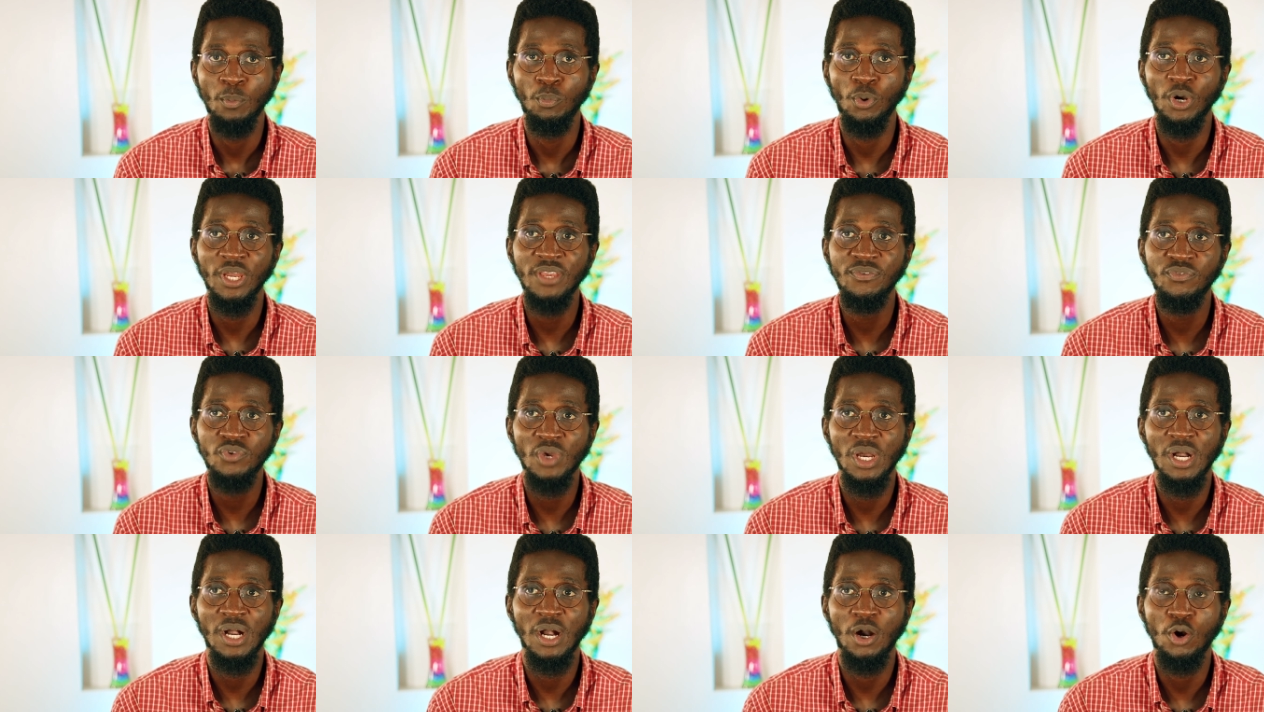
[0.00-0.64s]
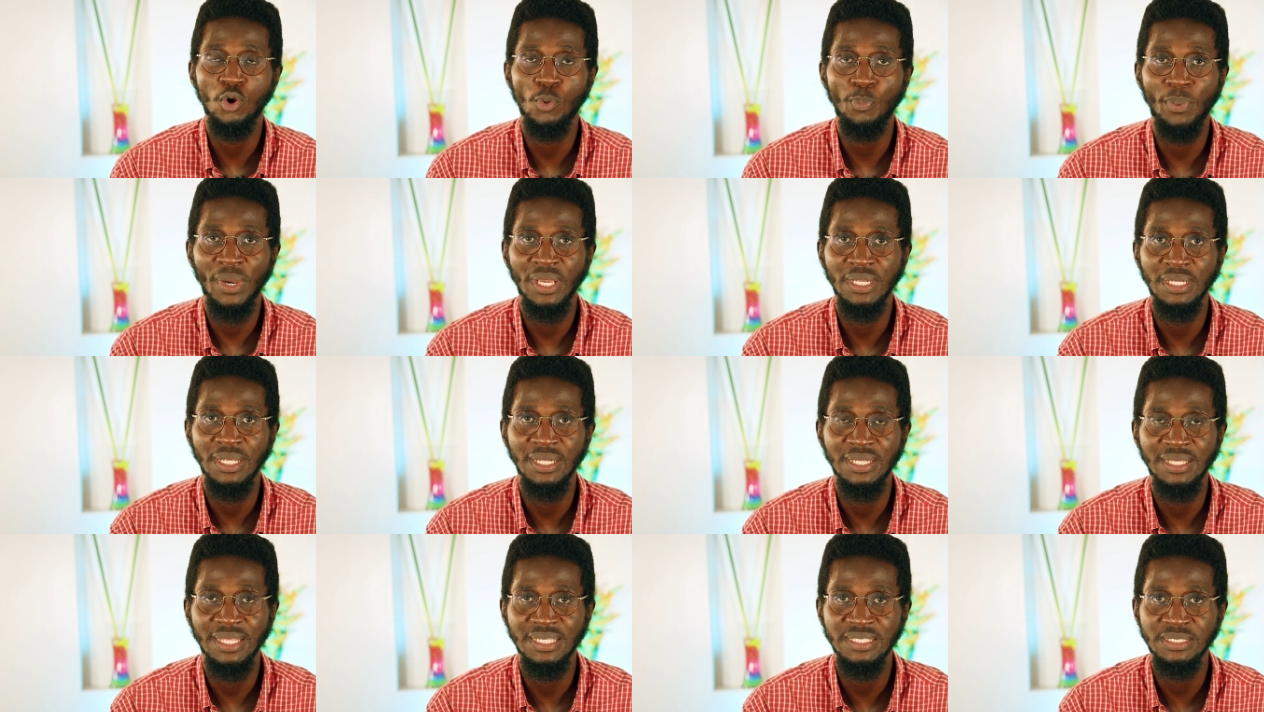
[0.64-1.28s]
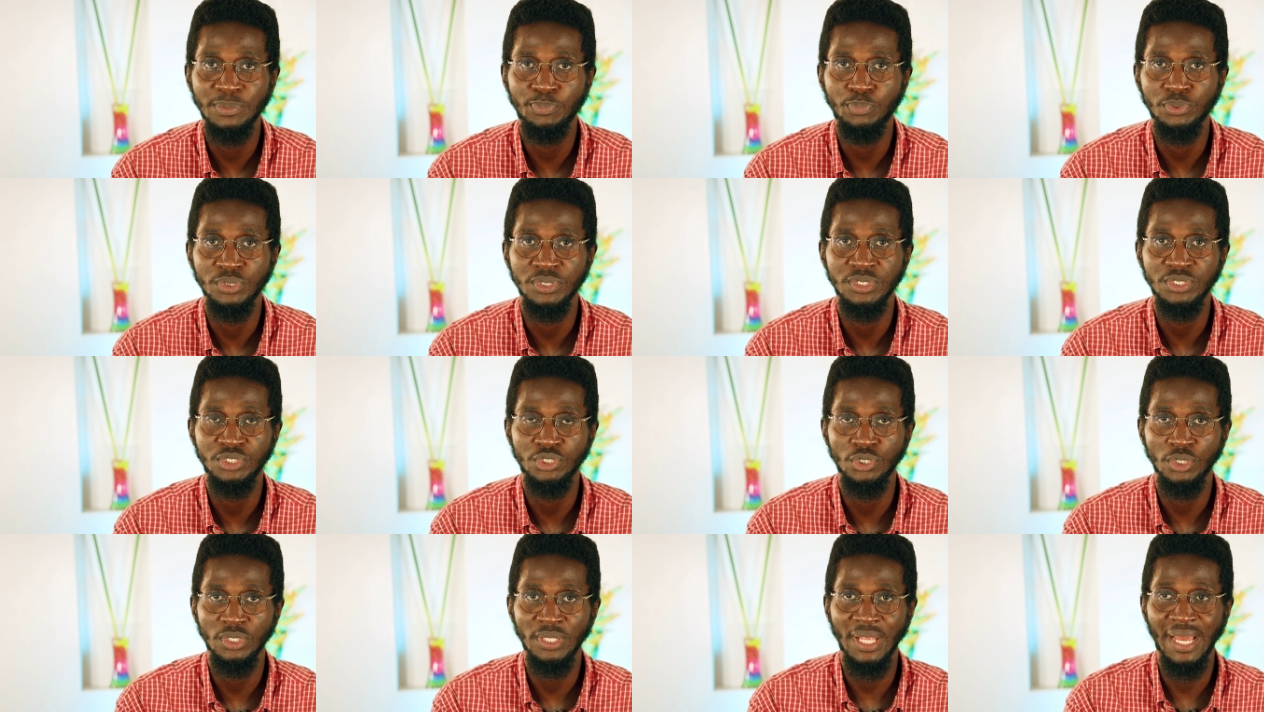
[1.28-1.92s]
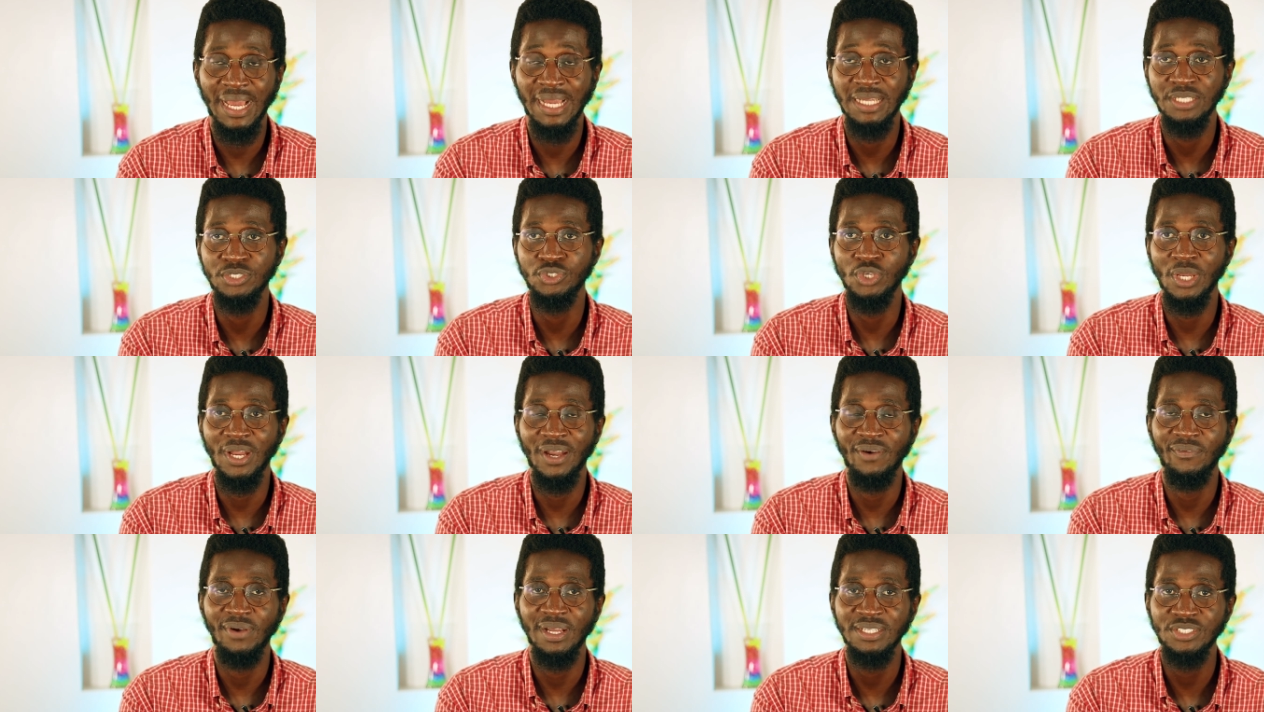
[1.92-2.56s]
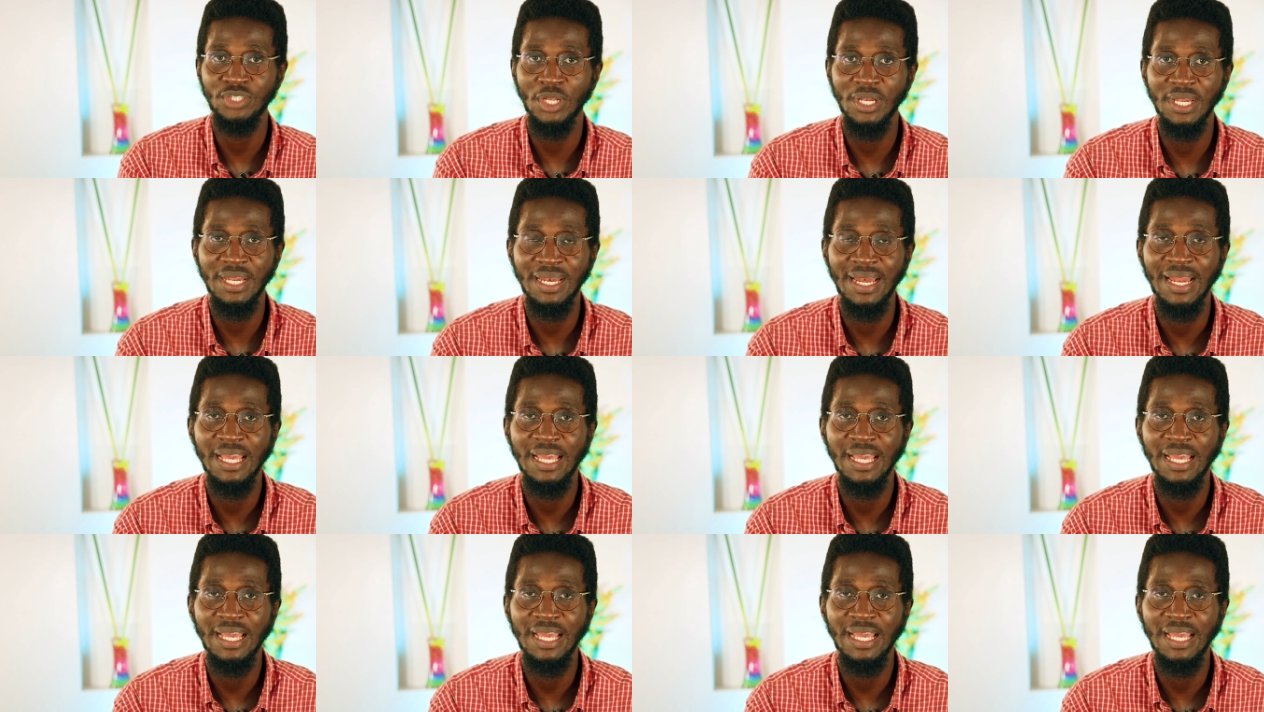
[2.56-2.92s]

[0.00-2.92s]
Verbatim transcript: But if you are occupying a leadership position and you have actually